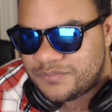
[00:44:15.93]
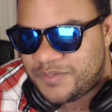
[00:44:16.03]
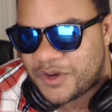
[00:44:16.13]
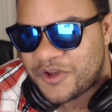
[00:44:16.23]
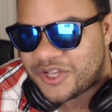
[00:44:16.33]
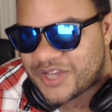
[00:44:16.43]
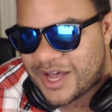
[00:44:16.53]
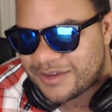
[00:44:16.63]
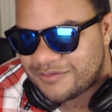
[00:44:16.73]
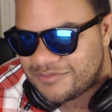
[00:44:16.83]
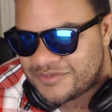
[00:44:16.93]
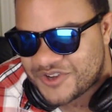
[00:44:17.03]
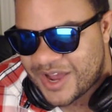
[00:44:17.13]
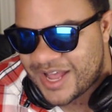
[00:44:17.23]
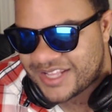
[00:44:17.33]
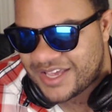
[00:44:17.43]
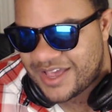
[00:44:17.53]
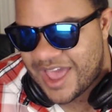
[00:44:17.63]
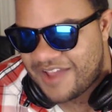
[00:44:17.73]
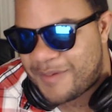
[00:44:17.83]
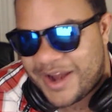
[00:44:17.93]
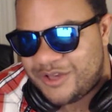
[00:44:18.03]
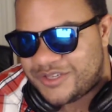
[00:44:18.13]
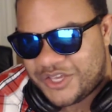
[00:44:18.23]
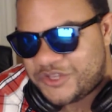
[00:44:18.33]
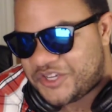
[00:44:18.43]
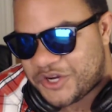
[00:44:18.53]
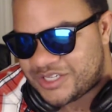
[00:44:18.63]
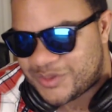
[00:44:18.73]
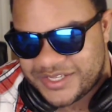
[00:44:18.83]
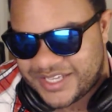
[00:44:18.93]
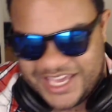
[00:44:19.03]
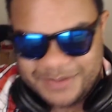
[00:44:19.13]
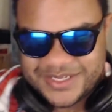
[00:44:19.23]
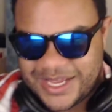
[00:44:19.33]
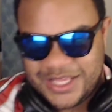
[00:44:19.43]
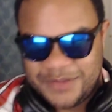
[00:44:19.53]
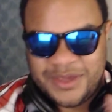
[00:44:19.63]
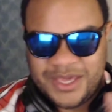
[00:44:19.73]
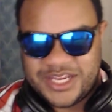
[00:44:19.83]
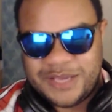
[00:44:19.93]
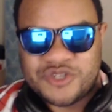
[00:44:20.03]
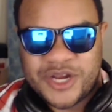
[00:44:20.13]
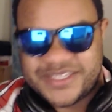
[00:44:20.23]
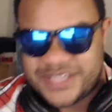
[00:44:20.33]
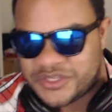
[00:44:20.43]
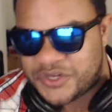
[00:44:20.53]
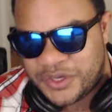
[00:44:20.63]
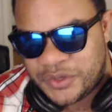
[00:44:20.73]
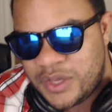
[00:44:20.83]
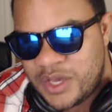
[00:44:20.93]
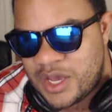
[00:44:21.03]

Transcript: But real talk, try not to, anybody who's like using curse words, it keeps trying to censor you.